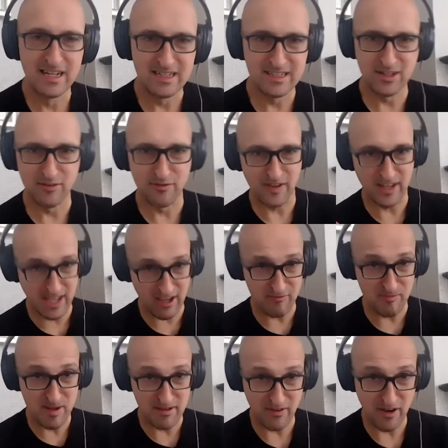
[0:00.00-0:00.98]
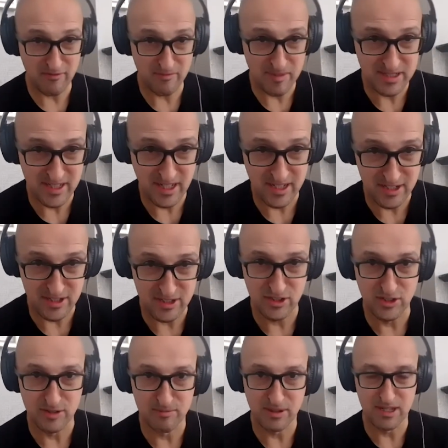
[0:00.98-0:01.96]
So forgive me if I've
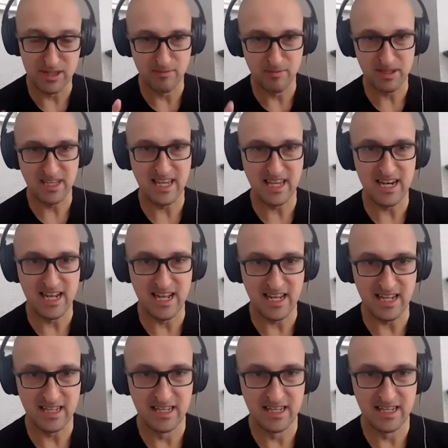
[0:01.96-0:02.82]
misunderstood, but at the beginning,